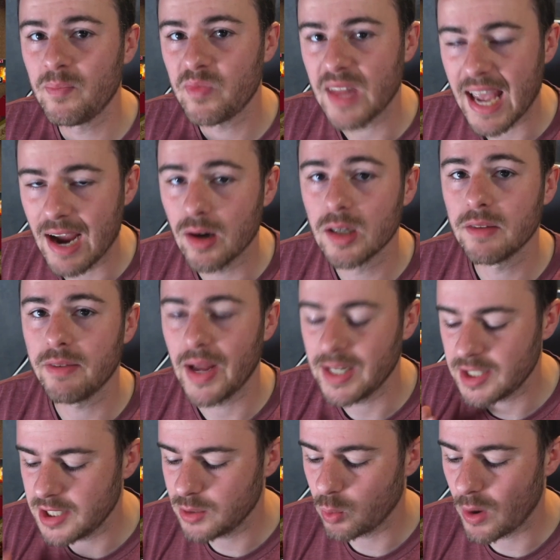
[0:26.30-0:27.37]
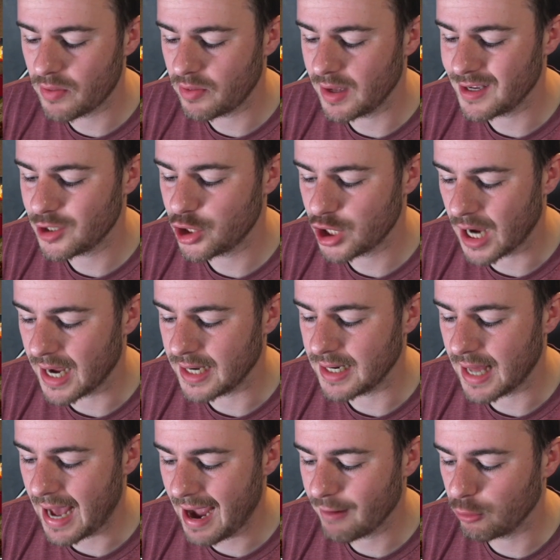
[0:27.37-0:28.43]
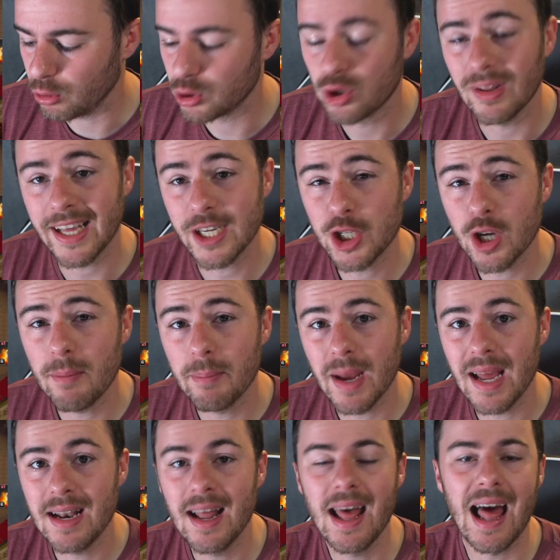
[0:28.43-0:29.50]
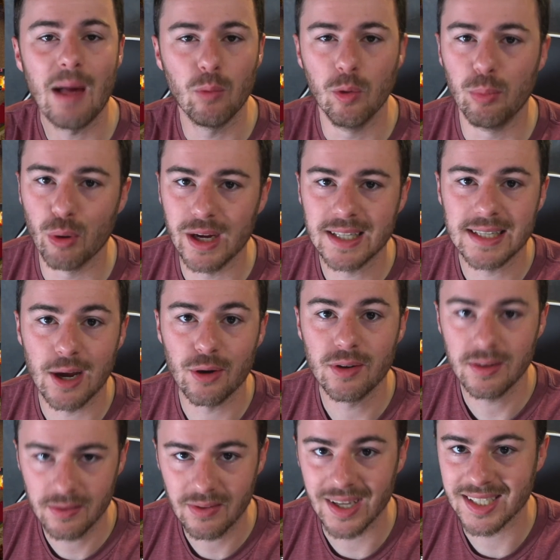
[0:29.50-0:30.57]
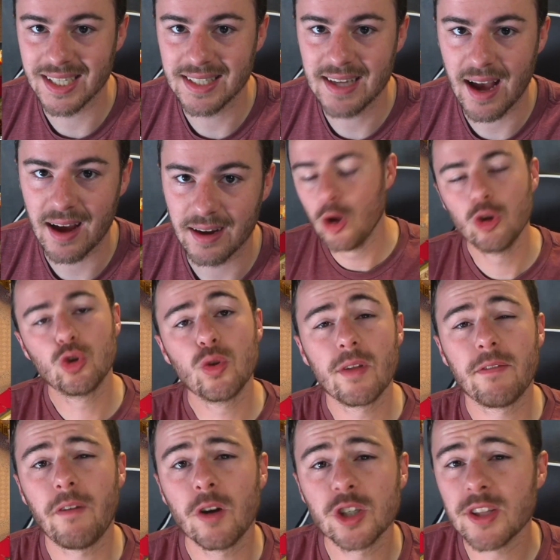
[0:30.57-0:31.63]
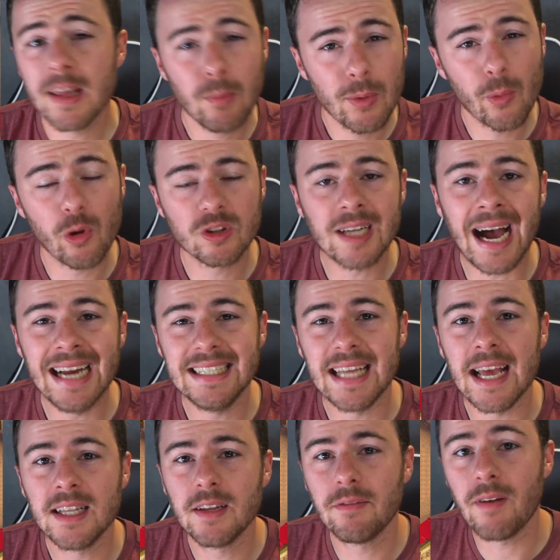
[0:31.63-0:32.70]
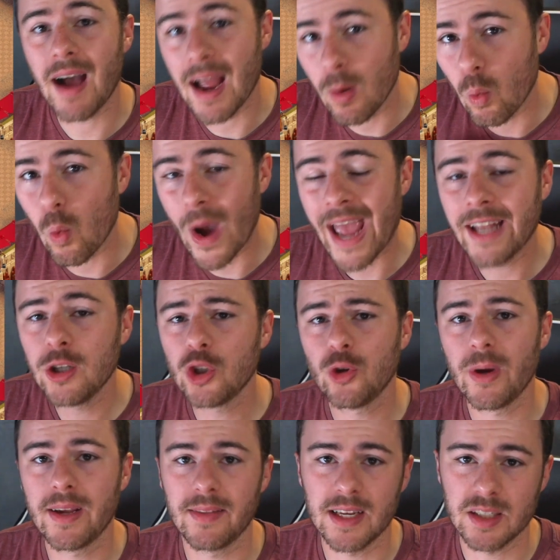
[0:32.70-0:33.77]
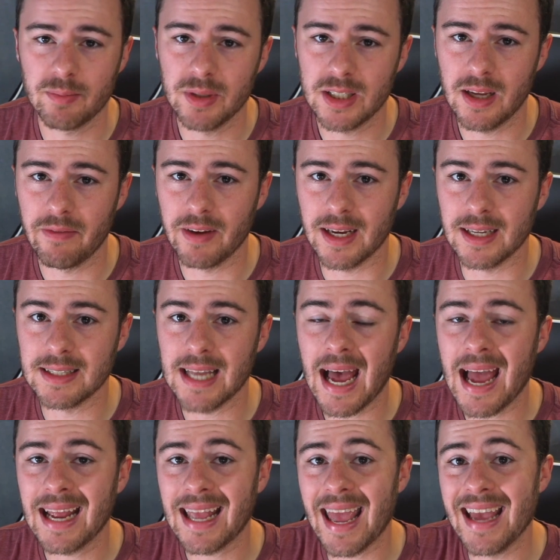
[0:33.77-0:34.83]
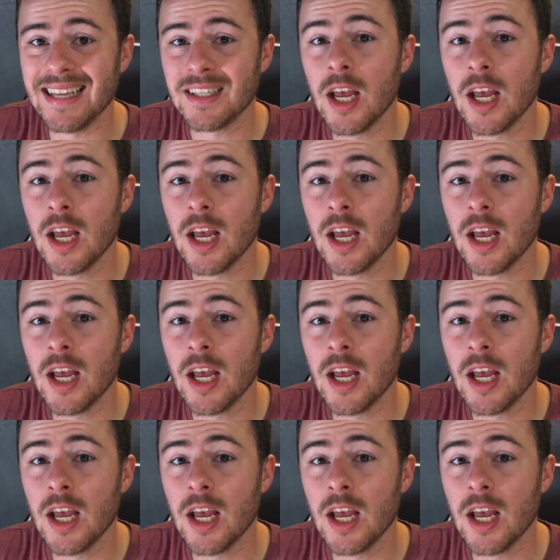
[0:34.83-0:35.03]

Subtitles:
air defenses with this giant arrow. So let's jump in and we'll break down this attack. So the first thing we want to identify when doing this specific attack is